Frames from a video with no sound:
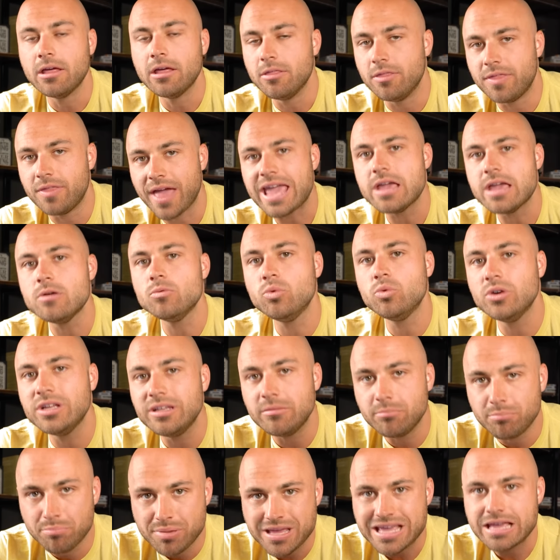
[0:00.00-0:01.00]
they
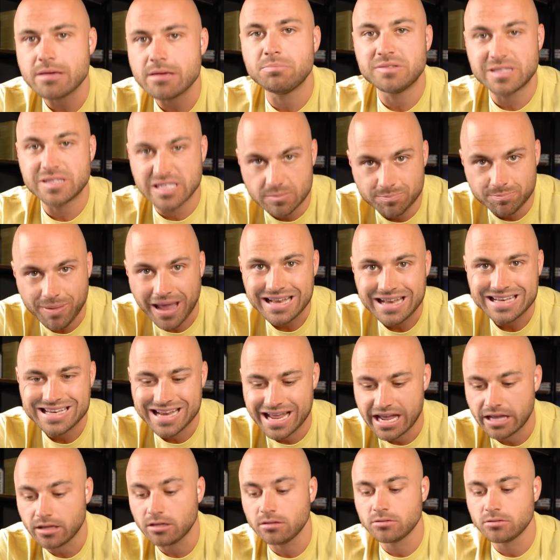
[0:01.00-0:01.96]
would be spending